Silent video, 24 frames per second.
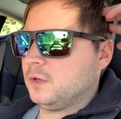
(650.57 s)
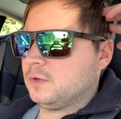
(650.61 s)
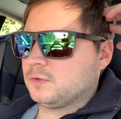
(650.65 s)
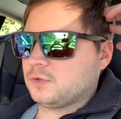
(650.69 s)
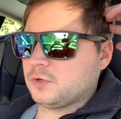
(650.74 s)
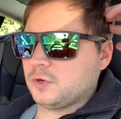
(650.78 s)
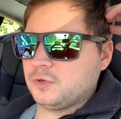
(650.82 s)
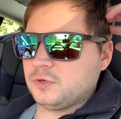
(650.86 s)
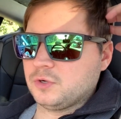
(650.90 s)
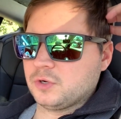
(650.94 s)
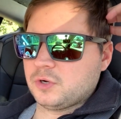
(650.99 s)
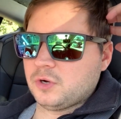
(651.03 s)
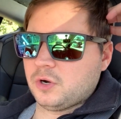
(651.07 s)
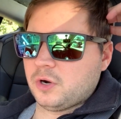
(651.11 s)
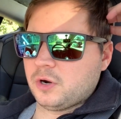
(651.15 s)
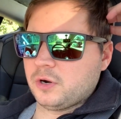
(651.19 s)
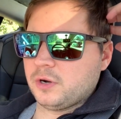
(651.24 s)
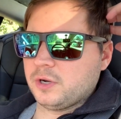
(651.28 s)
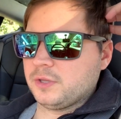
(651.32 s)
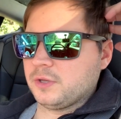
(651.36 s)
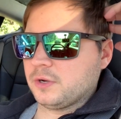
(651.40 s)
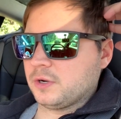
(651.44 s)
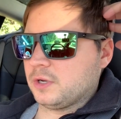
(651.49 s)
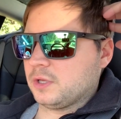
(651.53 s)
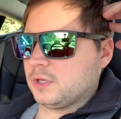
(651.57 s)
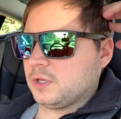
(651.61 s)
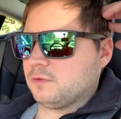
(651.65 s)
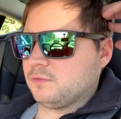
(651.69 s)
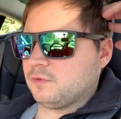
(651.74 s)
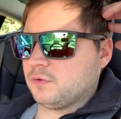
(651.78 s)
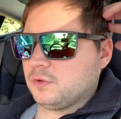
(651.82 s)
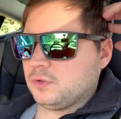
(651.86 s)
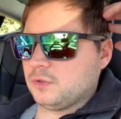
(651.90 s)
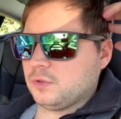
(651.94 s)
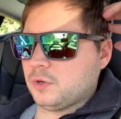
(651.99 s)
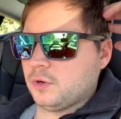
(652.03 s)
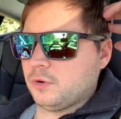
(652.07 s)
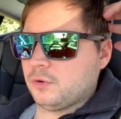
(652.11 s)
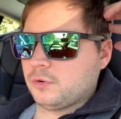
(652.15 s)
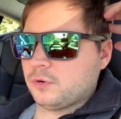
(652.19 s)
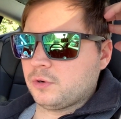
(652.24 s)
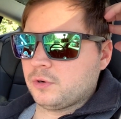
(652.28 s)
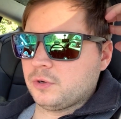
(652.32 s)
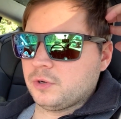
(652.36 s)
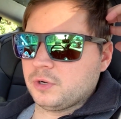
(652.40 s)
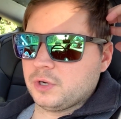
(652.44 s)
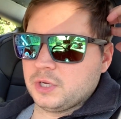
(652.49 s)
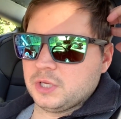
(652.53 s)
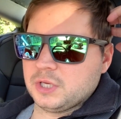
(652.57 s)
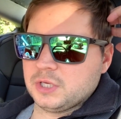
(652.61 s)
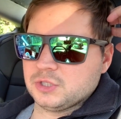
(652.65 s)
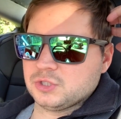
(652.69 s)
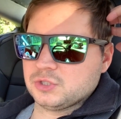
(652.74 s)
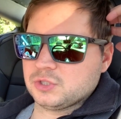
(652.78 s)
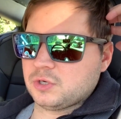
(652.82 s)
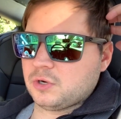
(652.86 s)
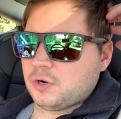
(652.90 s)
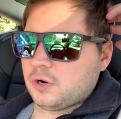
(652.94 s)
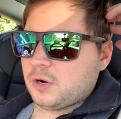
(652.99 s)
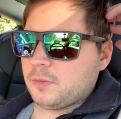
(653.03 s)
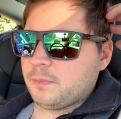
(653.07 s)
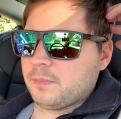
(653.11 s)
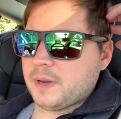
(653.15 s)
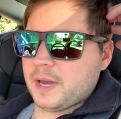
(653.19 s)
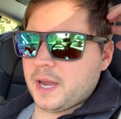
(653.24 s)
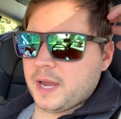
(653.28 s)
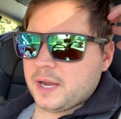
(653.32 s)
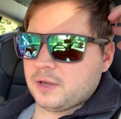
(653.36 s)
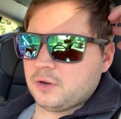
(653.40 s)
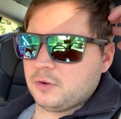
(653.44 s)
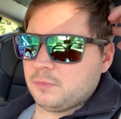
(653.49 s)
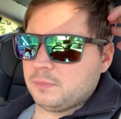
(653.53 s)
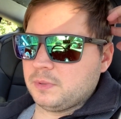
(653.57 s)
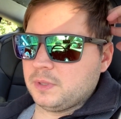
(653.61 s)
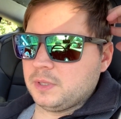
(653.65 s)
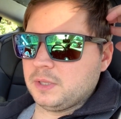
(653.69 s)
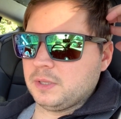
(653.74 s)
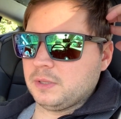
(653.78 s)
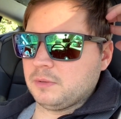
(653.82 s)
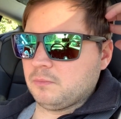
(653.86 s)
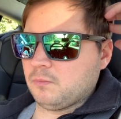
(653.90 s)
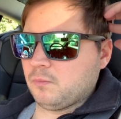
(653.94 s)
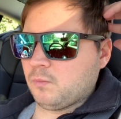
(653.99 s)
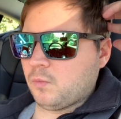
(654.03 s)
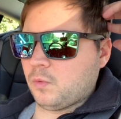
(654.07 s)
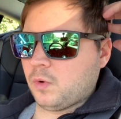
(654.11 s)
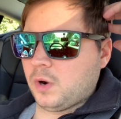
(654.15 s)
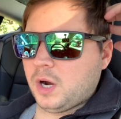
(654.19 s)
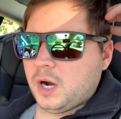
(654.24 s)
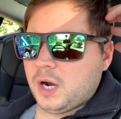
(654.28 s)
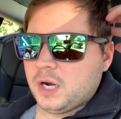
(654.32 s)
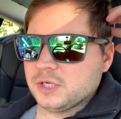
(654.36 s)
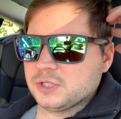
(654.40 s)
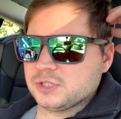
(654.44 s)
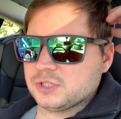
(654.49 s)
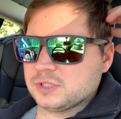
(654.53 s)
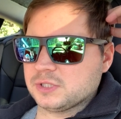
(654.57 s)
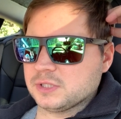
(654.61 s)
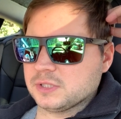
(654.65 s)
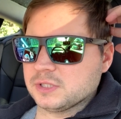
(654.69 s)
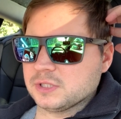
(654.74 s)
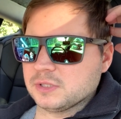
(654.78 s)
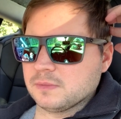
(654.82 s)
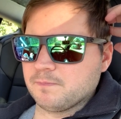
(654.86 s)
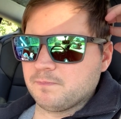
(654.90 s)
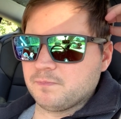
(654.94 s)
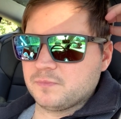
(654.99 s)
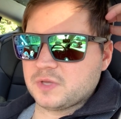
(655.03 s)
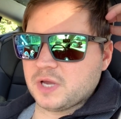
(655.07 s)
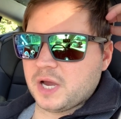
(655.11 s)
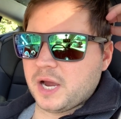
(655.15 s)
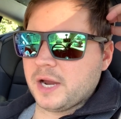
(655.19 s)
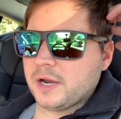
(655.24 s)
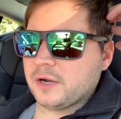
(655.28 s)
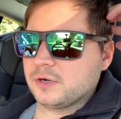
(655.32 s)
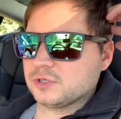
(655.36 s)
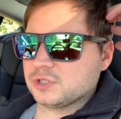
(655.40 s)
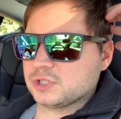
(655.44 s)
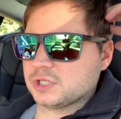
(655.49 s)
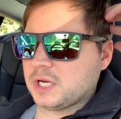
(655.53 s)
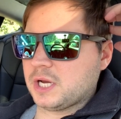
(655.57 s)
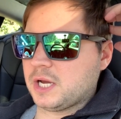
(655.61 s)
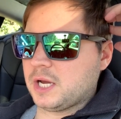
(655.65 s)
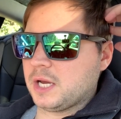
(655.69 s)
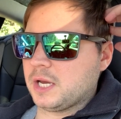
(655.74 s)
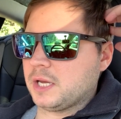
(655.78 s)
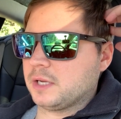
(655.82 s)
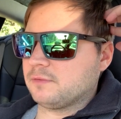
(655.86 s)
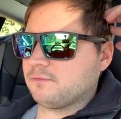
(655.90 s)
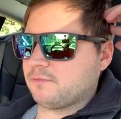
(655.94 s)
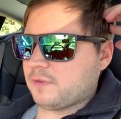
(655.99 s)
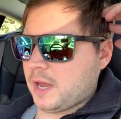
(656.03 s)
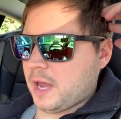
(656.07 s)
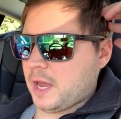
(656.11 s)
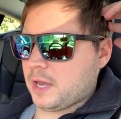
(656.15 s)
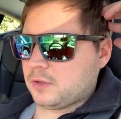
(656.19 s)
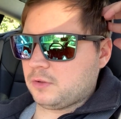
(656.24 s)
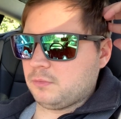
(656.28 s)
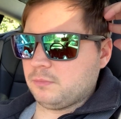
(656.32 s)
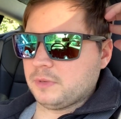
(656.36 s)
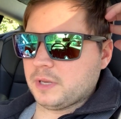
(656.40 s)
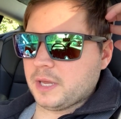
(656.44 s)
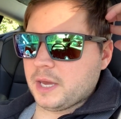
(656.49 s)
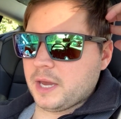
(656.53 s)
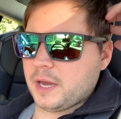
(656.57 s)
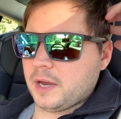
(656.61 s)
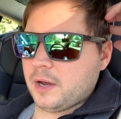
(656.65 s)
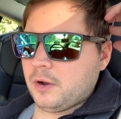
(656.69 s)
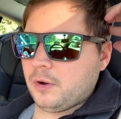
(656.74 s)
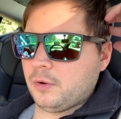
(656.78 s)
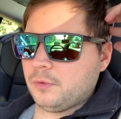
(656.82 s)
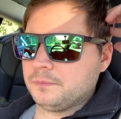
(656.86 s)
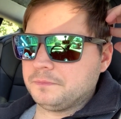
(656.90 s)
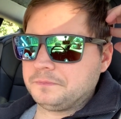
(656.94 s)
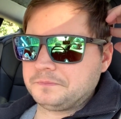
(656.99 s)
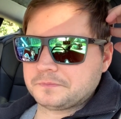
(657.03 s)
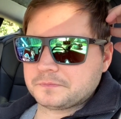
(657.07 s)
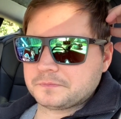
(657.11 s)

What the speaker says: Turn your car in, they're going to give you a loaner, you're going to get your car back, it'll be washed and tire shined, vacuumed out,